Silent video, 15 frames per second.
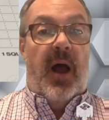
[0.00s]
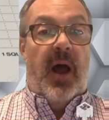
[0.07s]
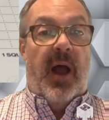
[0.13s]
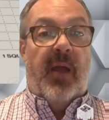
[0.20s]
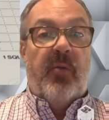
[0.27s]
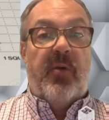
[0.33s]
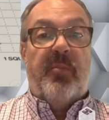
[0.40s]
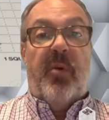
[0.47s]

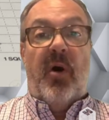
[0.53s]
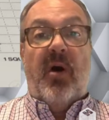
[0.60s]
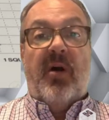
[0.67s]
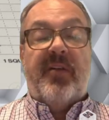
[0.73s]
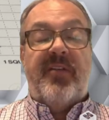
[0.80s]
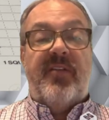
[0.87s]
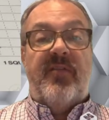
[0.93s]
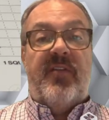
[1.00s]
I would
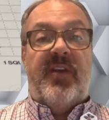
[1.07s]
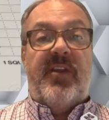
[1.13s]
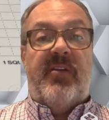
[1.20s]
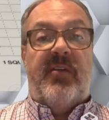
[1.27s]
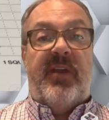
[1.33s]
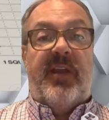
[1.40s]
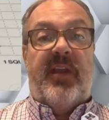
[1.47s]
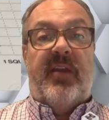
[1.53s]
pause the
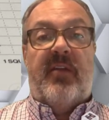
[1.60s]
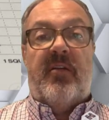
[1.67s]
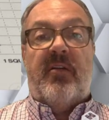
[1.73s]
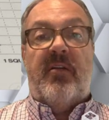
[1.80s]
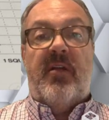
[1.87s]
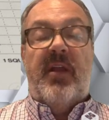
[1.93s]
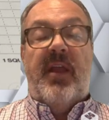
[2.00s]
video here